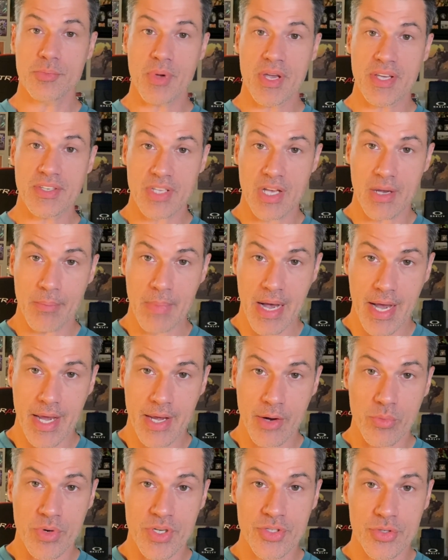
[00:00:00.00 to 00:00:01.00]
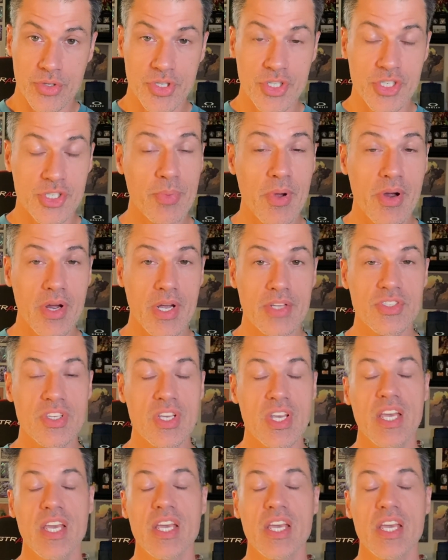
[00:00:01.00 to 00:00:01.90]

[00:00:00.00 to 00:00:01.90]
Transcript: based on my research experience,